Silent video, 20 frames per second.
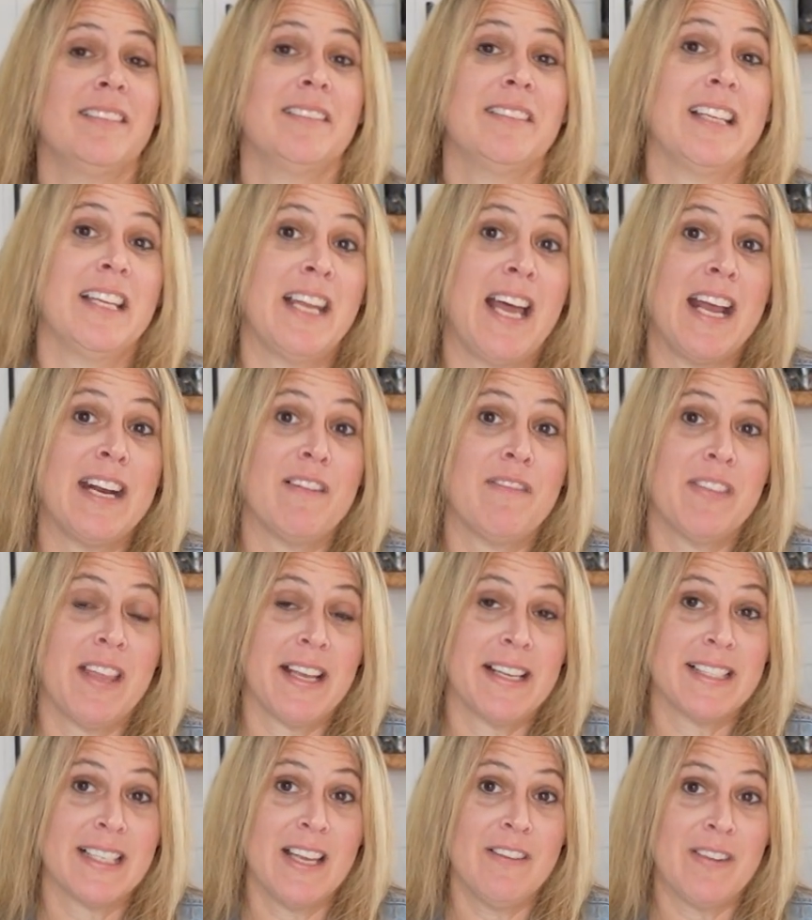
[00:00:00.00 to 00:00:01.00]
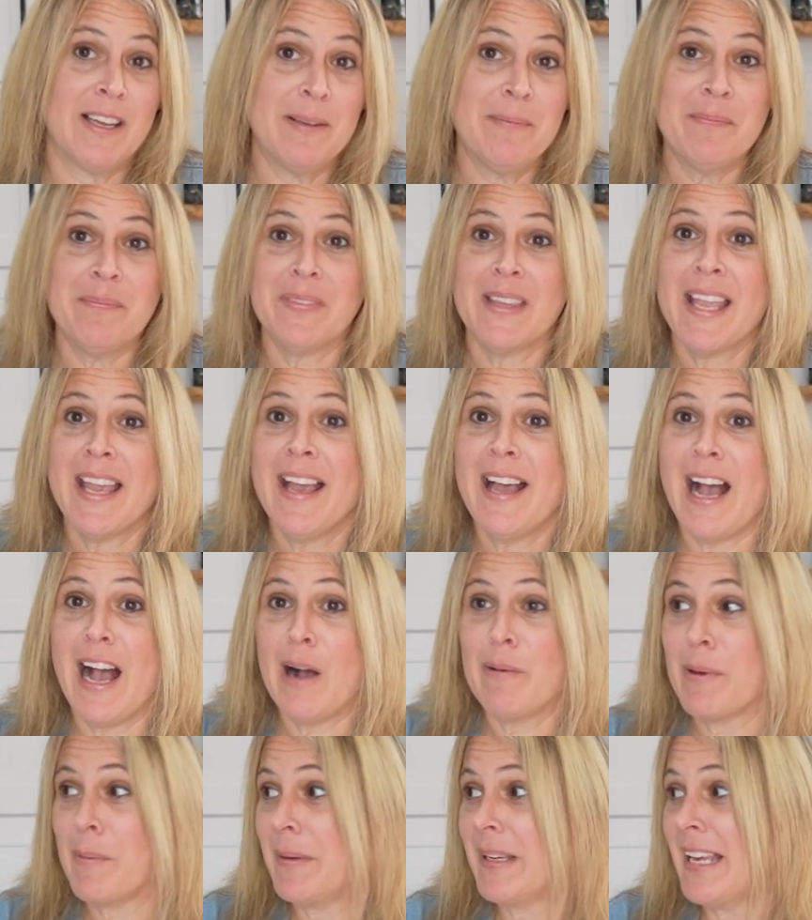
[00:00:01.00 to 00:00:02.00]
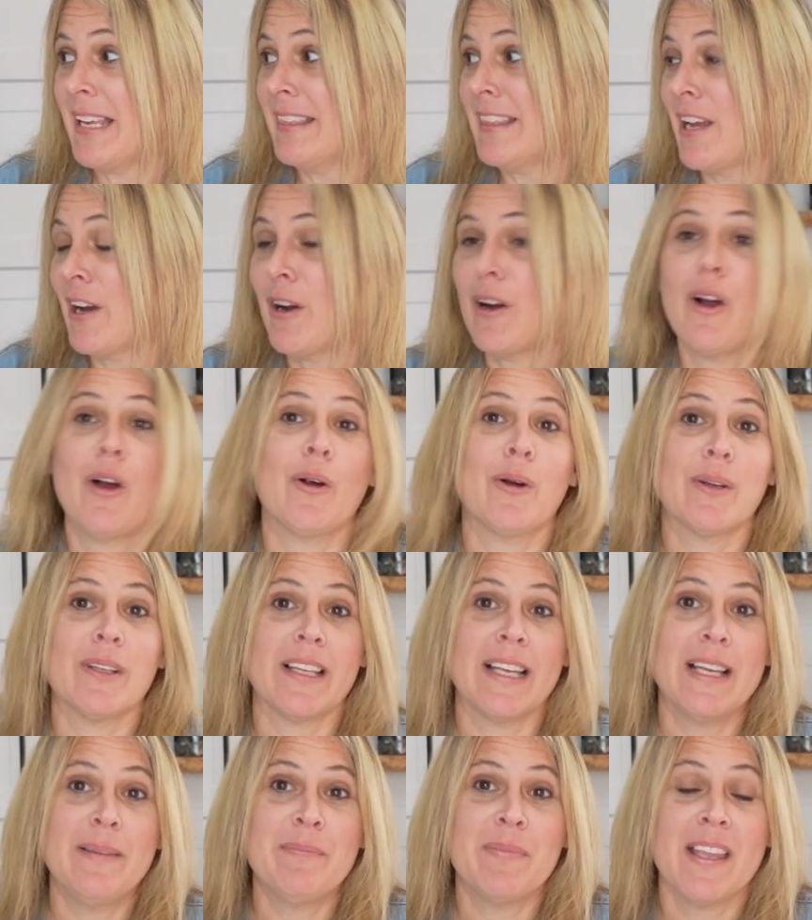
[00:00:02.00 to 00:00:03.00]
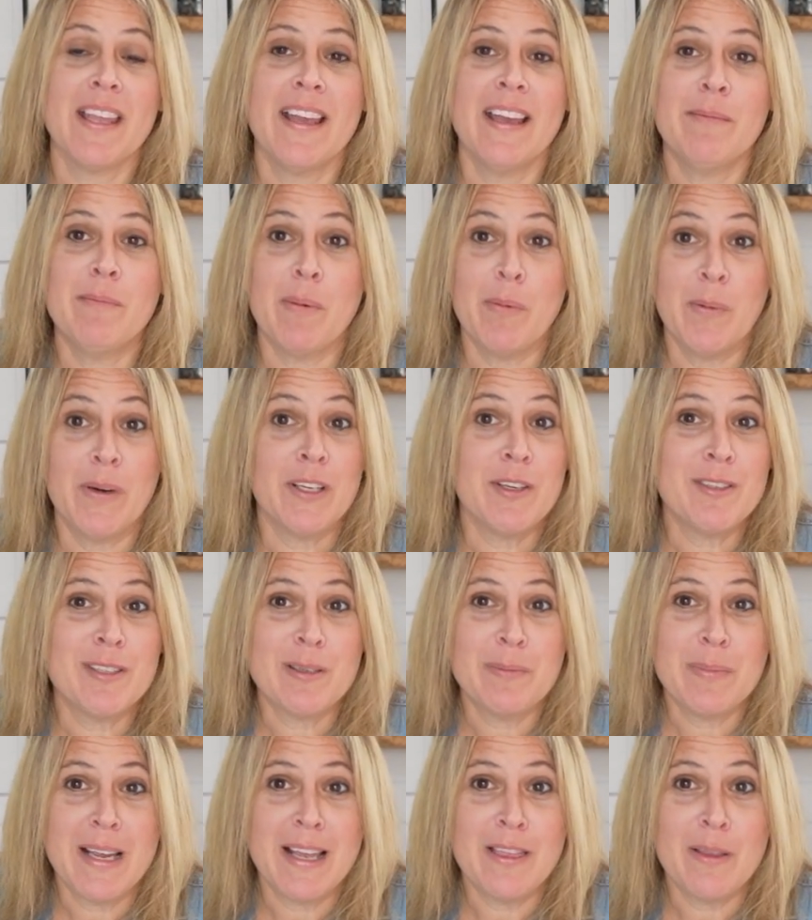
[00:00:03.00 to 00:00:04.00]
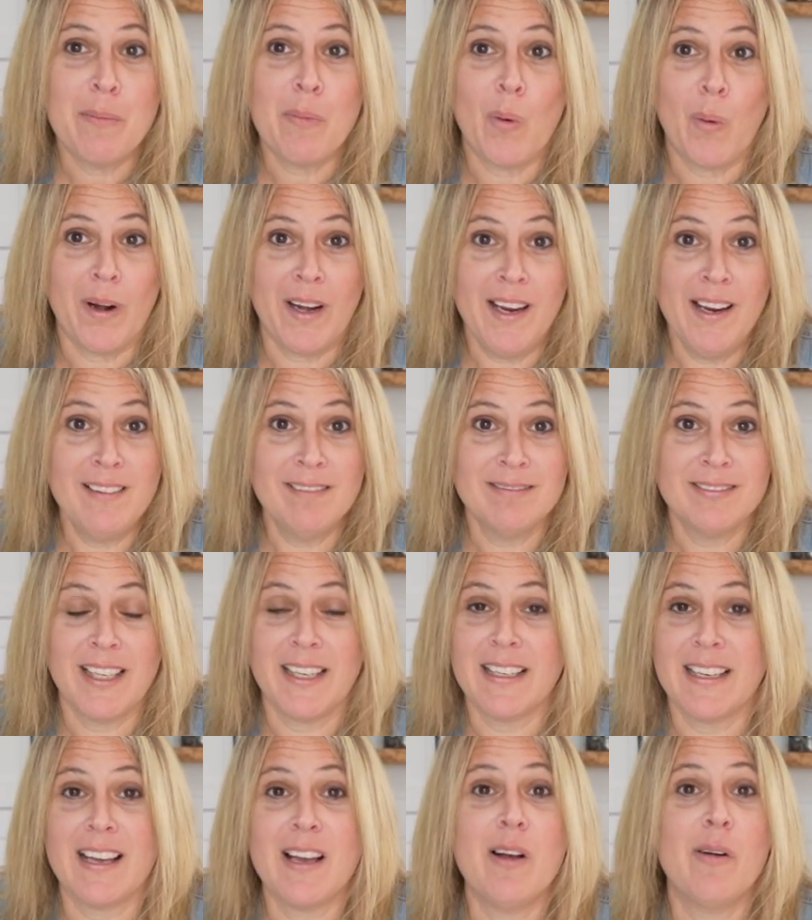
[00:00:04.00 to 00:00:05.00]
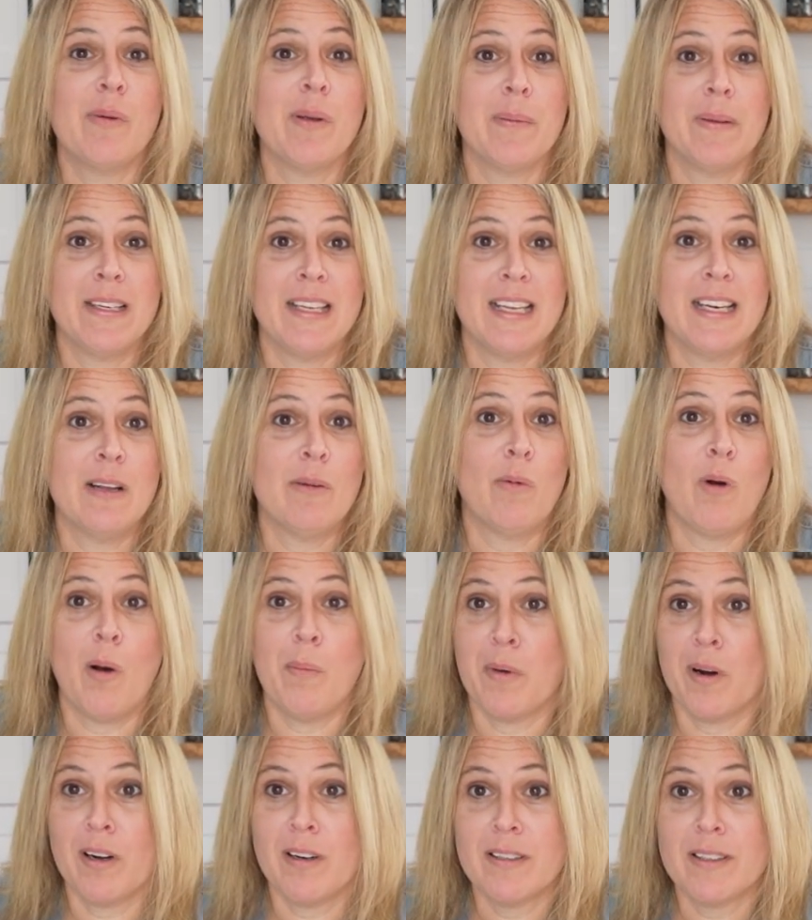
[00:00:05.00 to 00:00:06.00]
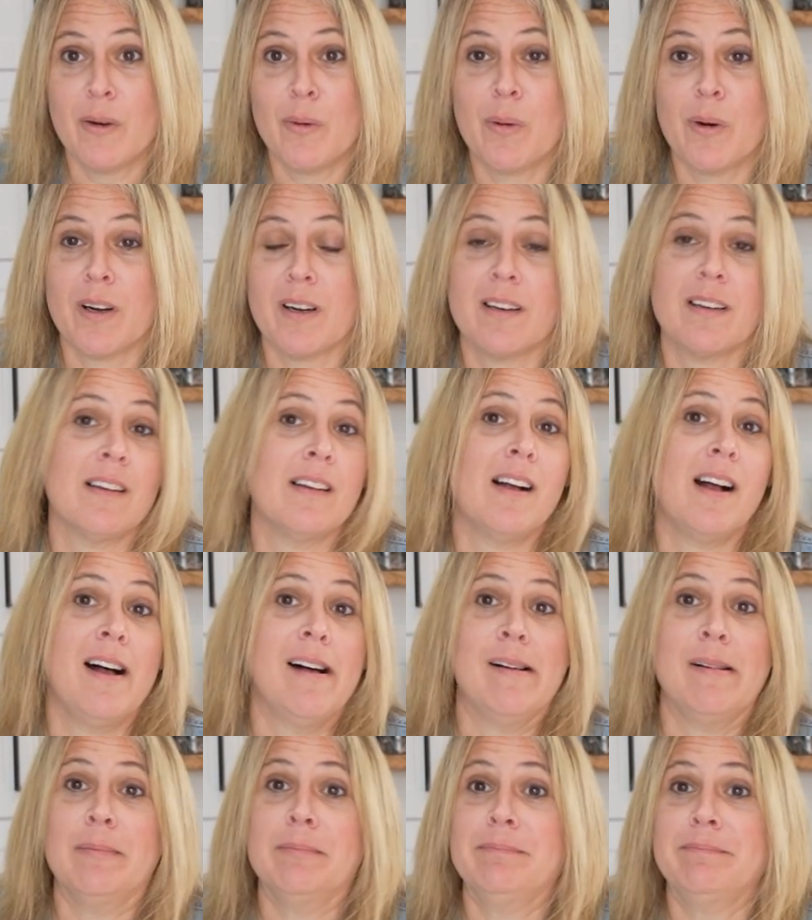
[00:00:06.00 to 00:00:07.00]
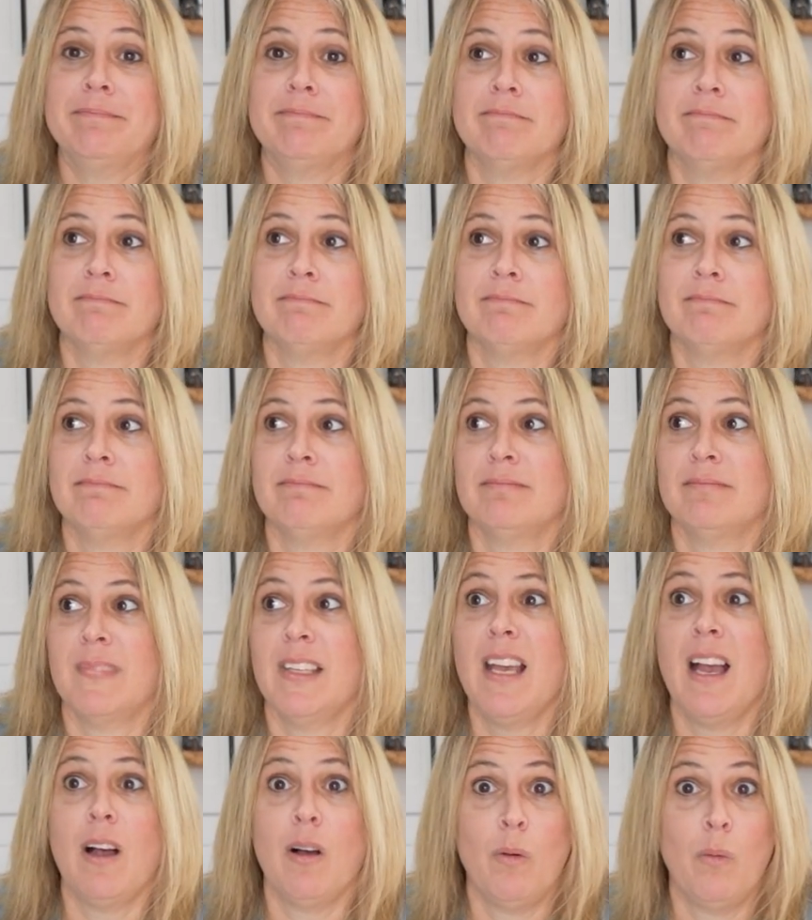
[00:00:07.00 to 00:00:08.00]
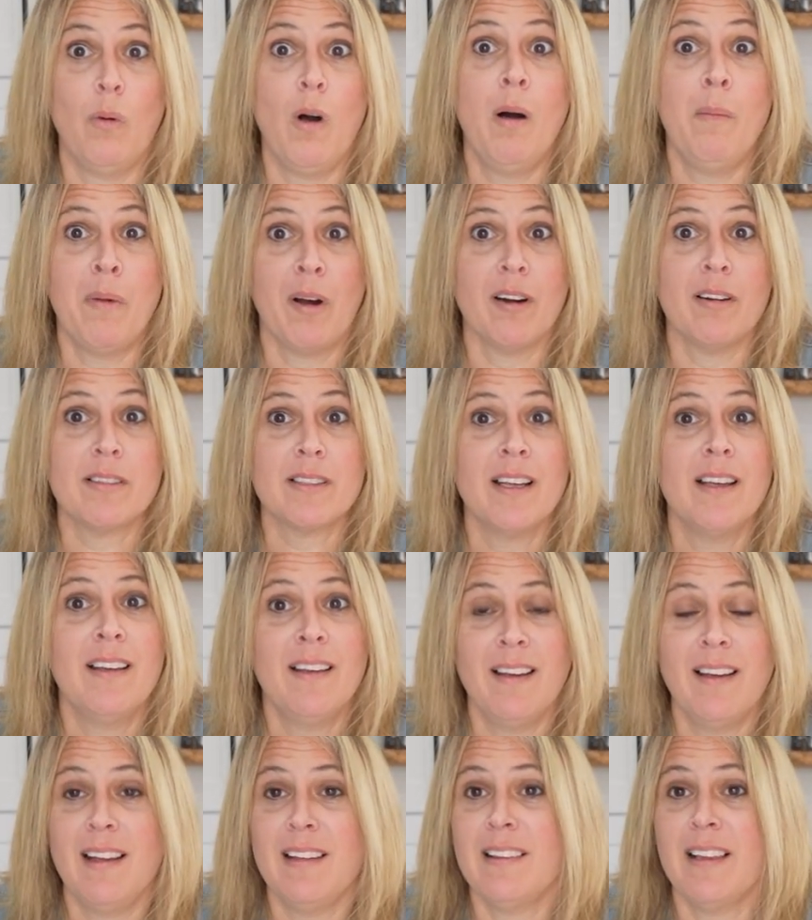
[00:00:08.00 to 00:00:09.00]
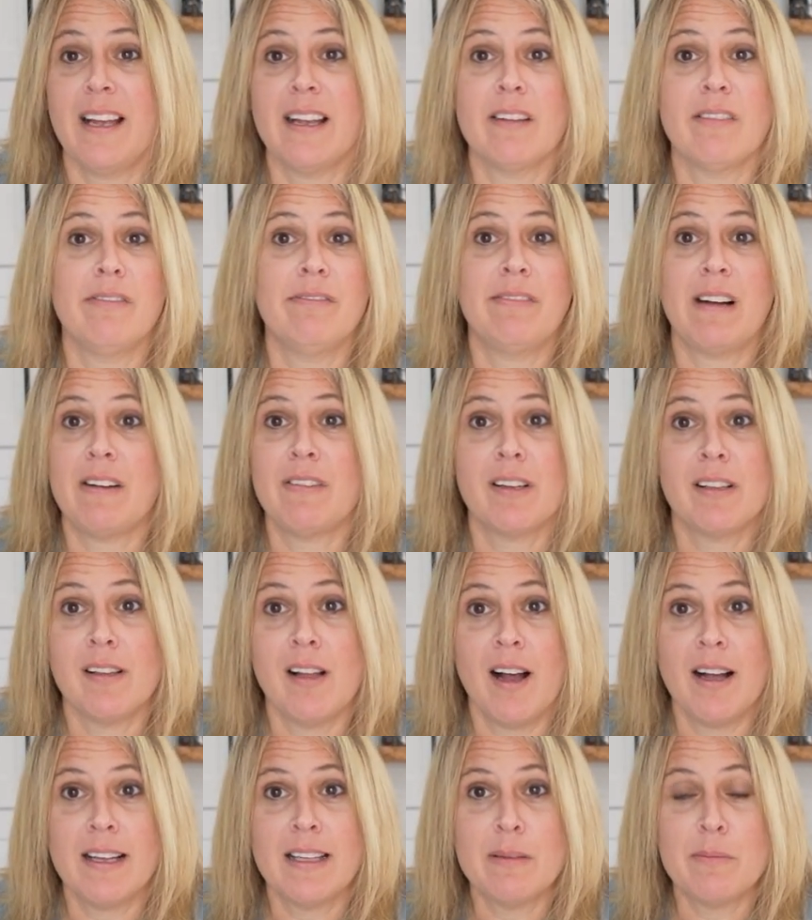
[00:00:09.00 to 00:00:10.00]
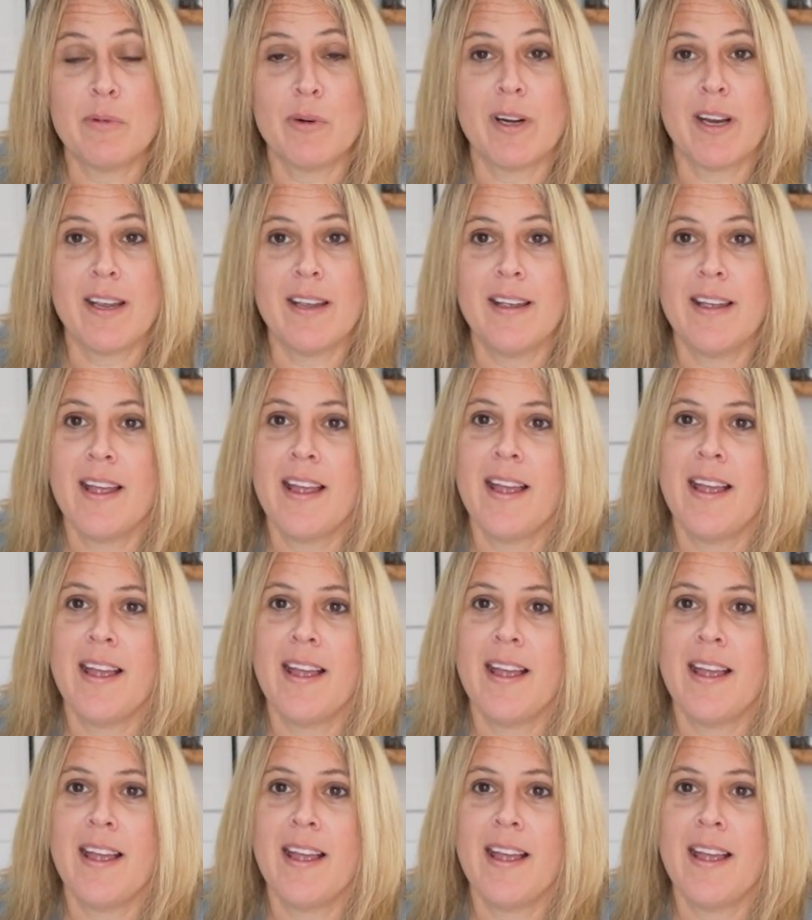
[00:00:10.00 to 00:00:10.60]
the night of Thanksgiving. We would get there early. Remember when it used to be in the morning? Like we would get at Walmart or Walmart at like 5 o'clock in the morning.